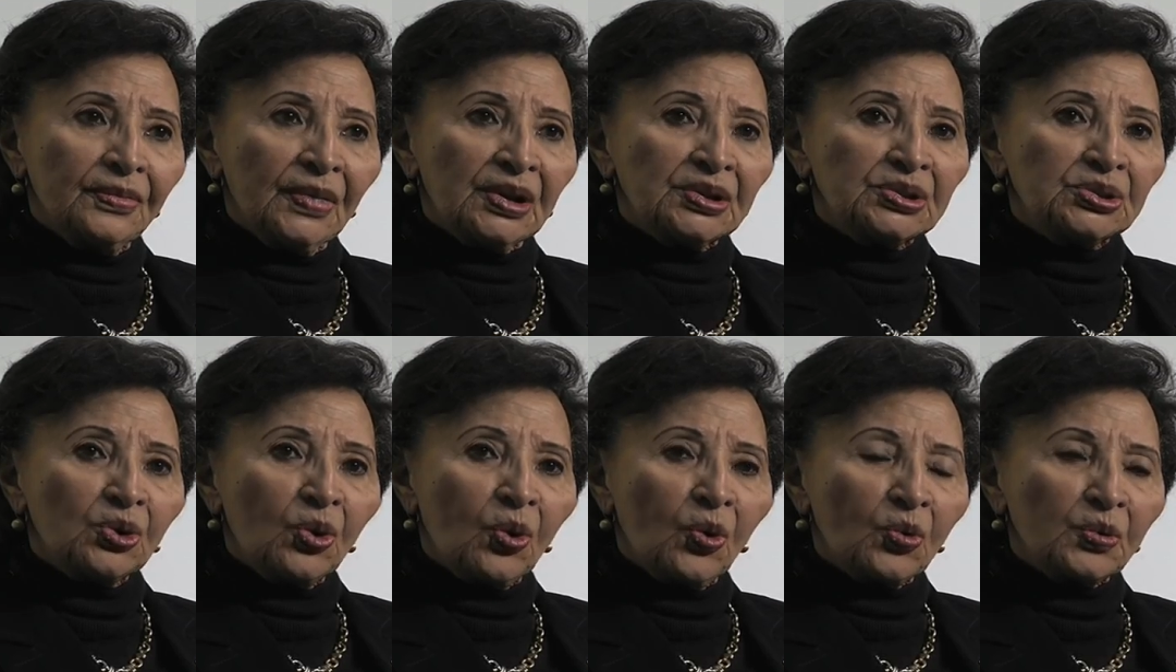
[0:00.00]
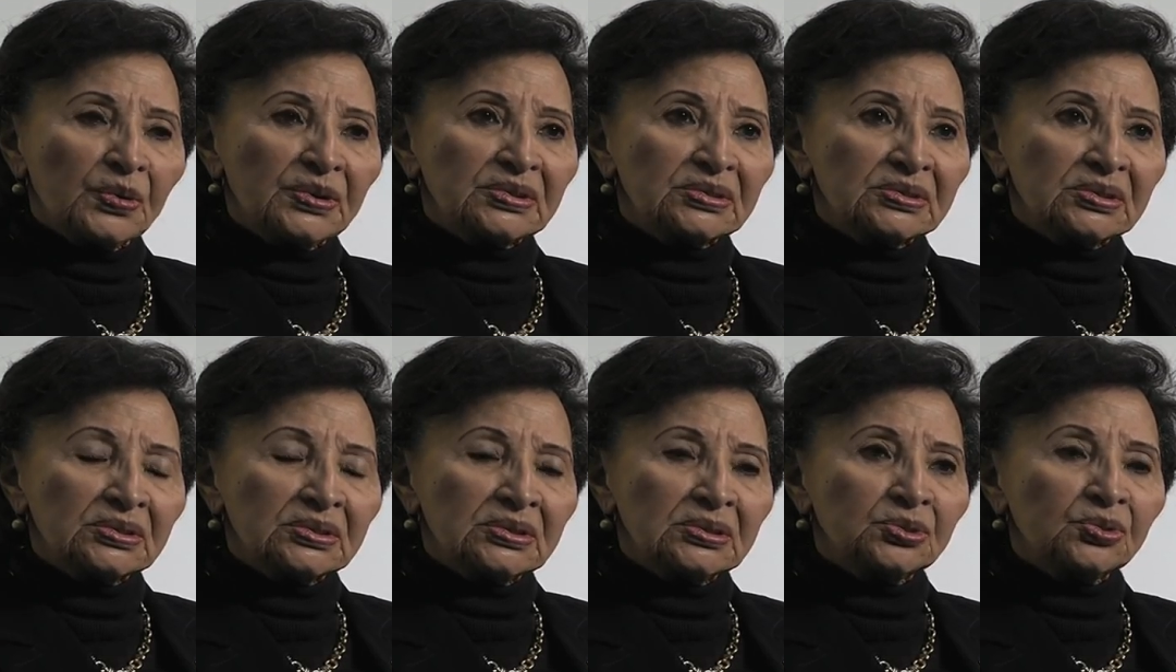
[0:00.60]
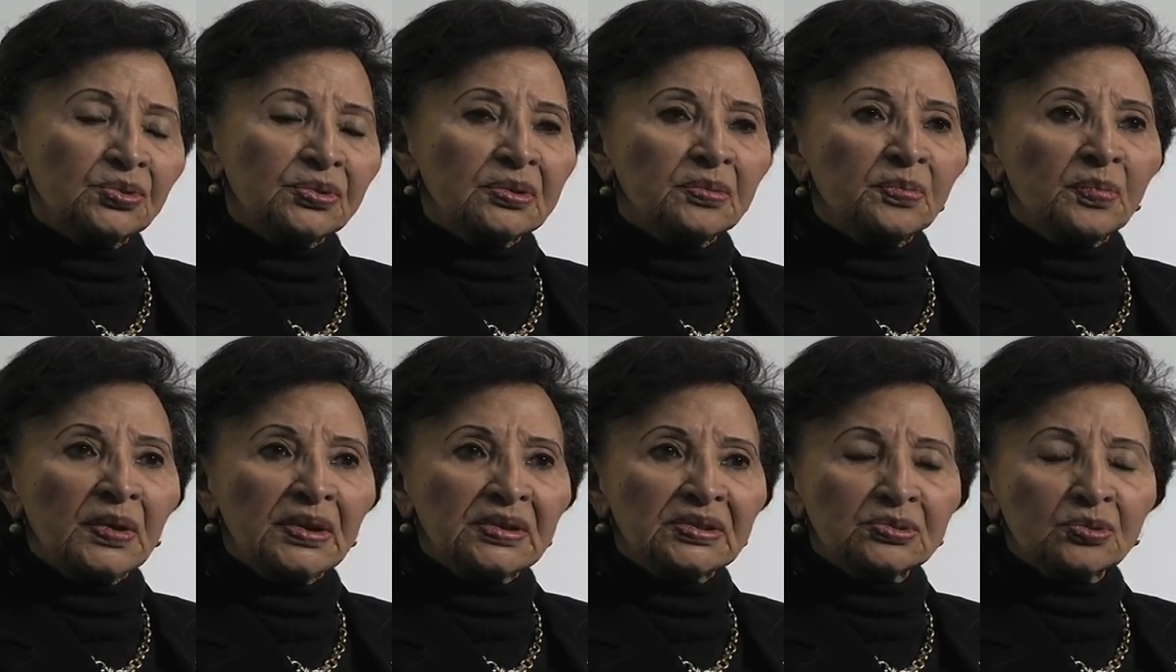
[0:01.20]
She always did it to the
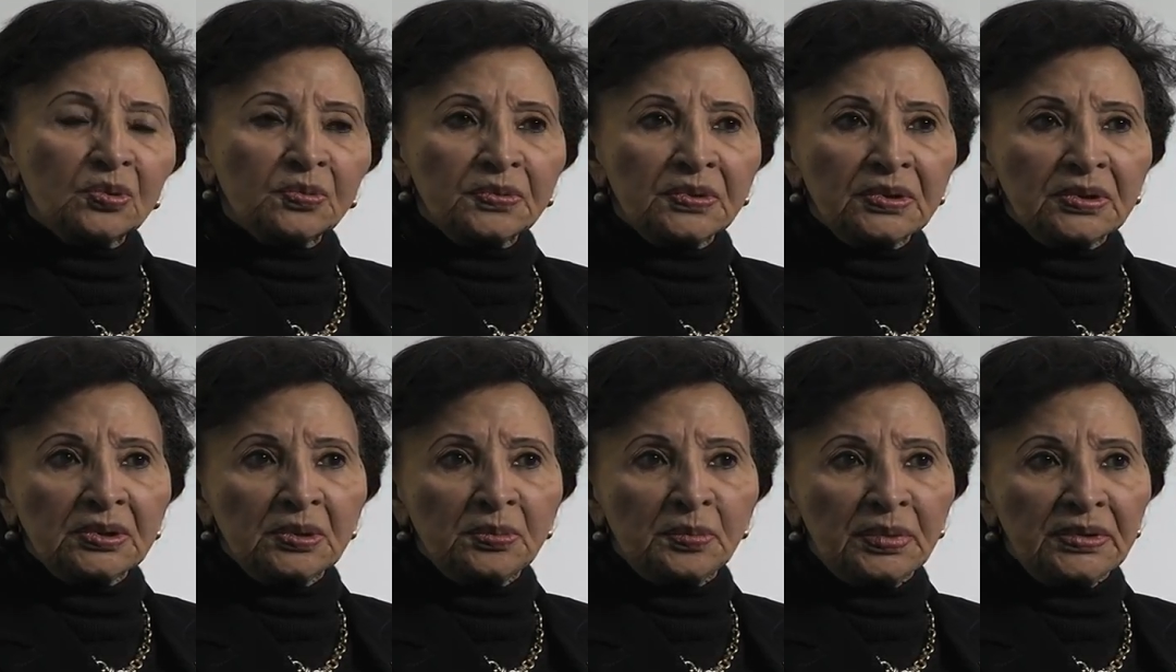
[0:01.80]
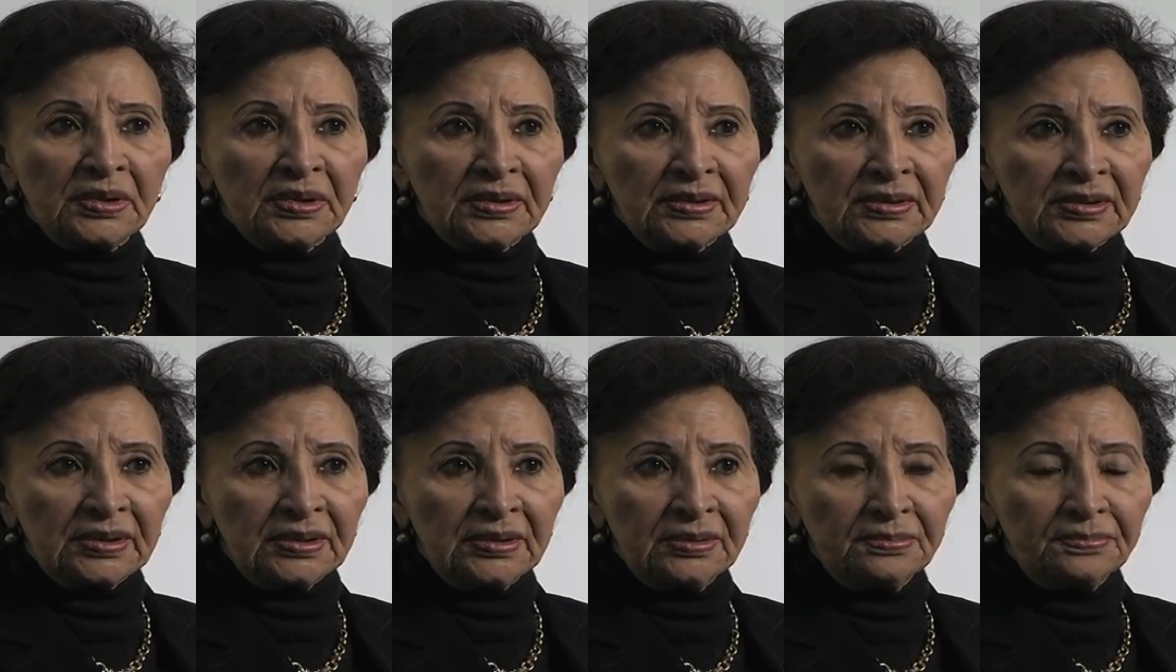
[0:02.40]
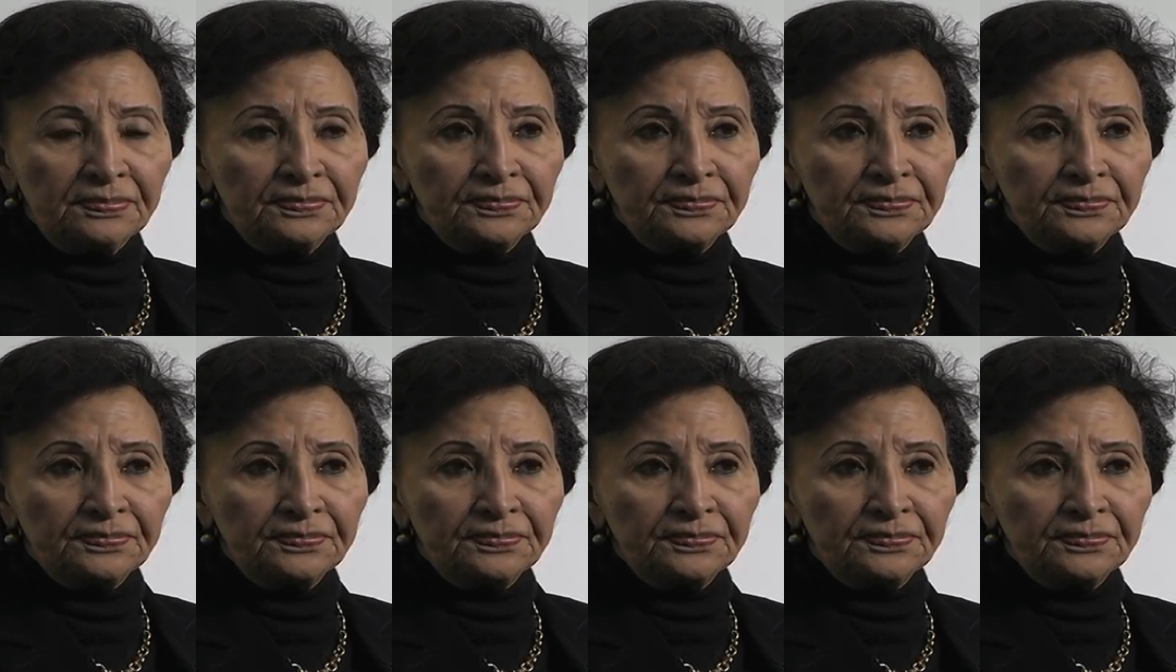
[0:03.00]
best of her ability.